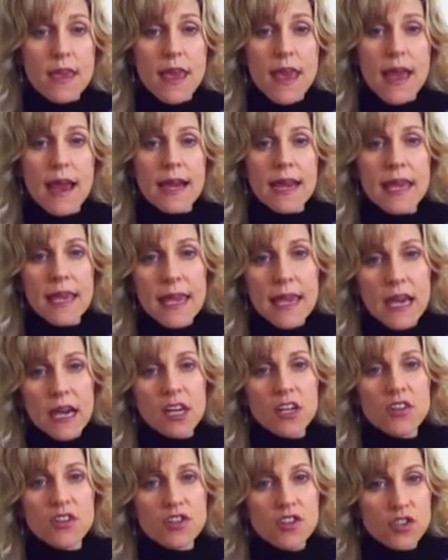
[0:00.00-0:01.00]
and he
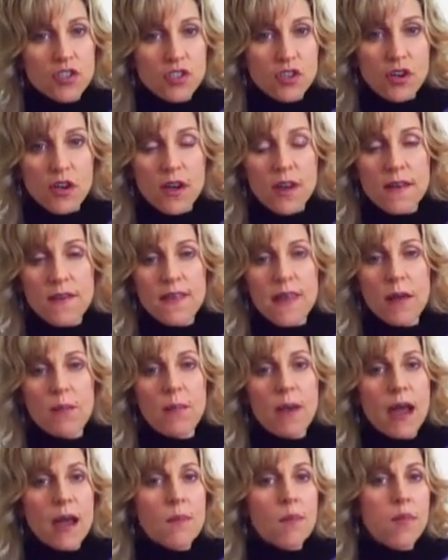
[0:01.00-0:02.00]
understood that
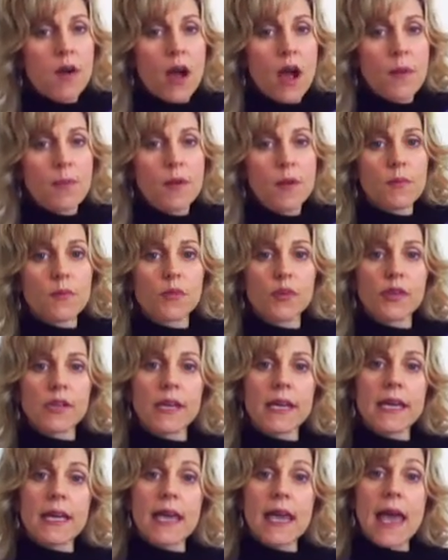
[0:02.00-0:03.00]
my problem
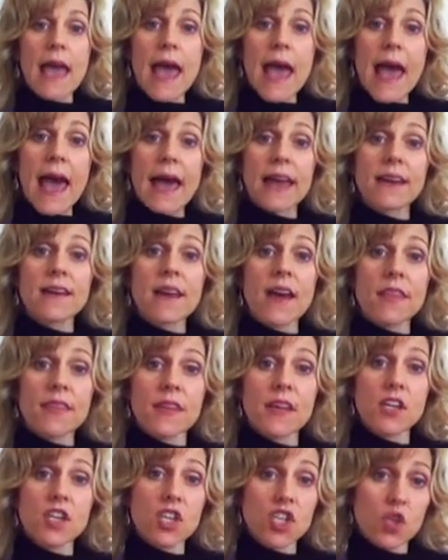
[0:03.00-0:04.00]
really had
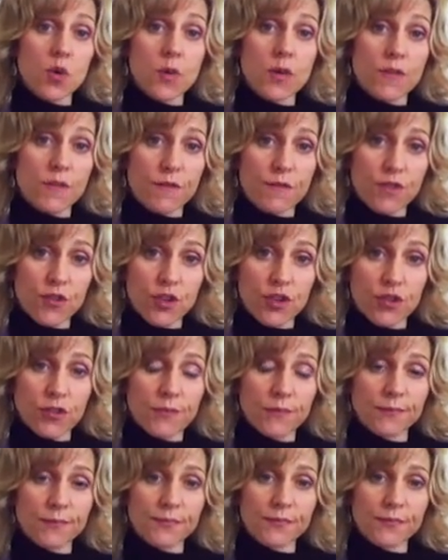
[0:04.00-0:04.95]
nothing to do with food,